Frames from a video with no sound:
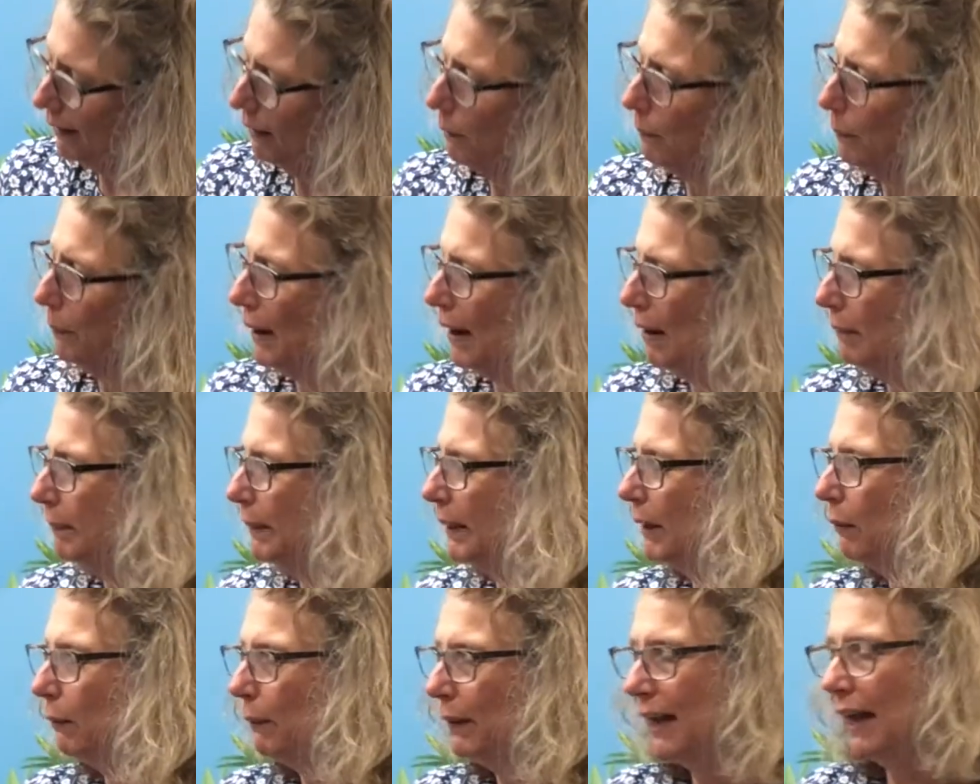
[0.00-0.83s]
Brown
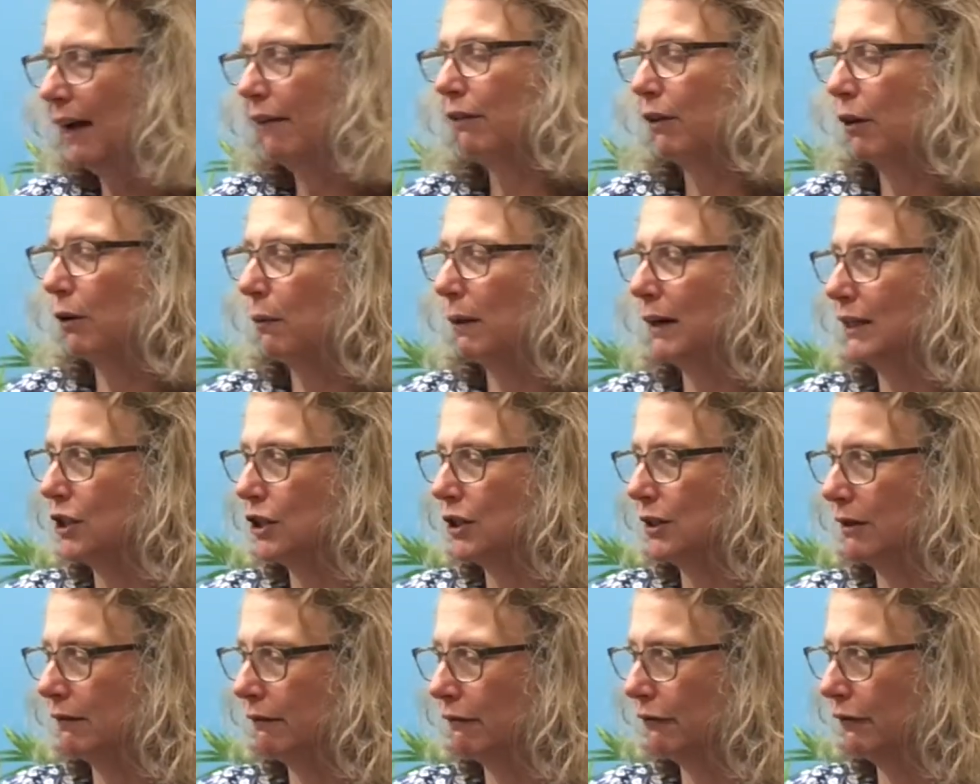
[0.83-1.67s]
Bear, we have a
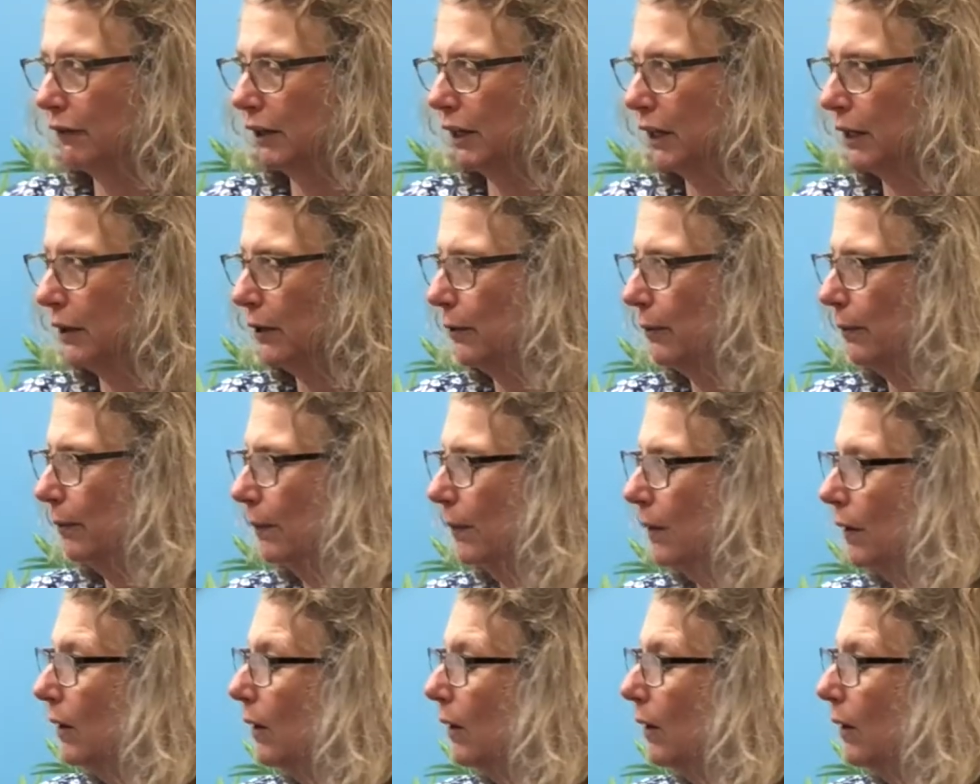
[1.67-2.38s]
question for you.